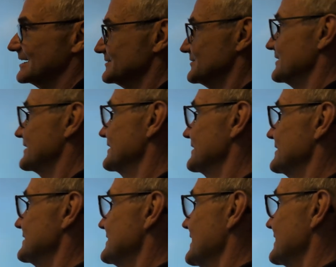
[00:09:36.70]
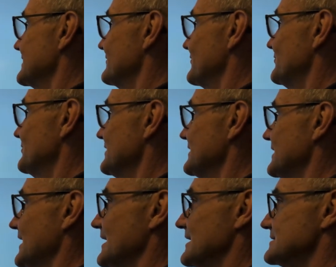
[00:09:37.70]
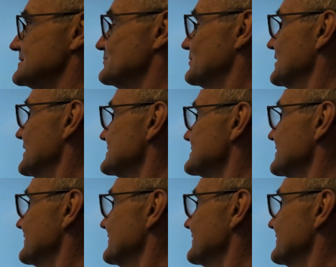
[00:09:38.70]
that trick in it. Negative 3x plus